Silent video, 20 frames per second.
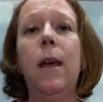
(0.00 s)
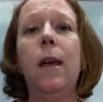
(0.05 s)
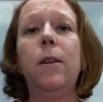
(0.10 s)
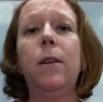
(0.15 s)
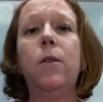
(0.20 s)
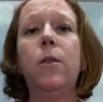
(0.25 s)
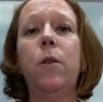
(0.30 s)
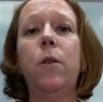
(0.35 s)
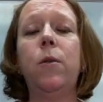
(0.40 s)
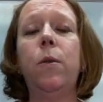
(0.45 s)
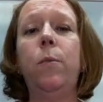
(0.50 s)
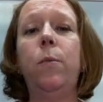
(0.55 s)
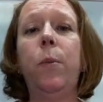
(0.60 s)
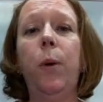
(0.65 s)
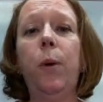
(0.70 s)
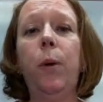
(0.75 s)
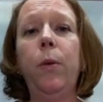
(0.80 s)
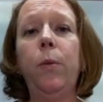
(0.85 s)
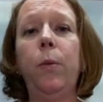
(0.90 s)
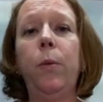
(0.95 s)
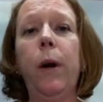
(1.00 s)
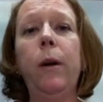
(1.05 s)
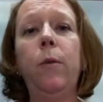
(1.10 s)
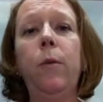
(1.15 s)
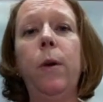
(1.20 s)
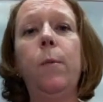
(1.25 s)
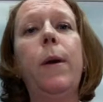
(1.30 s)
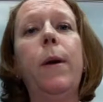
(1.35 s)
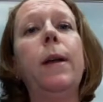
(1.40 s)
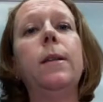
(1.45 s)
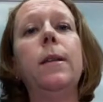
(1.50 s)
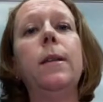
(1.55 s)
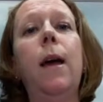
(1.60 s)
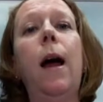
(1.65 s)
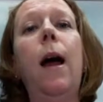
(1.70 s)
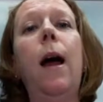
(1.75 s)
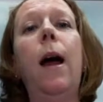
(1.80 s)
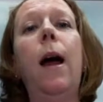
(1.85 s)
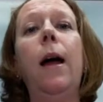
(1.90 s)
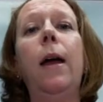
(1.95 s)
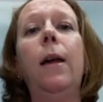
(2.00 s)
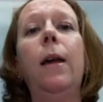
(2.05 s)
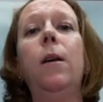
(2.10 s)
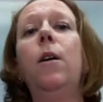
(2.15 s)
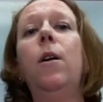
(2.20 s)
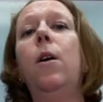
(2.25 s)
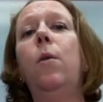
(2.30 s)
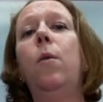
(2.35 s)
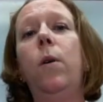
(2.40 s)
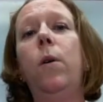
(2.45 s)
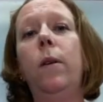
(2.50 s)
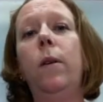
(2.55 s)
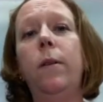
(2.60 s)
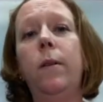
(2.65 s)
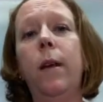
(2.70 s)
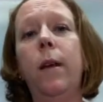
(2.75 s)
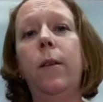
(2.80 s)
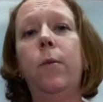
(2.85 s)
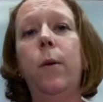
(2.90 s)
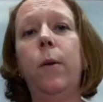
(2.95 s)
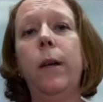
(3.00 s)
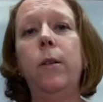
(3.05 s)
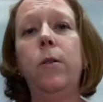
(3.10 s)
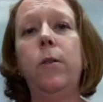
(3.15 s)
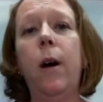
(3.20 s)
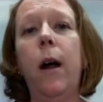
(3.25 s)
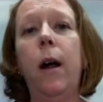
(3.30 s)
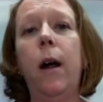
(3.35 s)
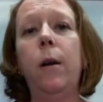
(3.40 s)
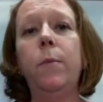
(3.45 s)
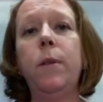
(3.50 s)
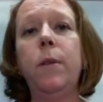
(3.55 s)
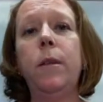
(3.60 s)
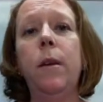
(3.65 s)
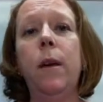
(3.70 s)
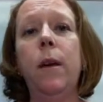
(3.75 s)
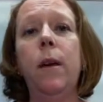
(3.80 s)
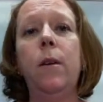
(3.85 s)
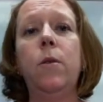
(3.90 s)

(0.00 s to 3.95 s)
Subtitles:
And so the birth rate remains high while the death rate drops.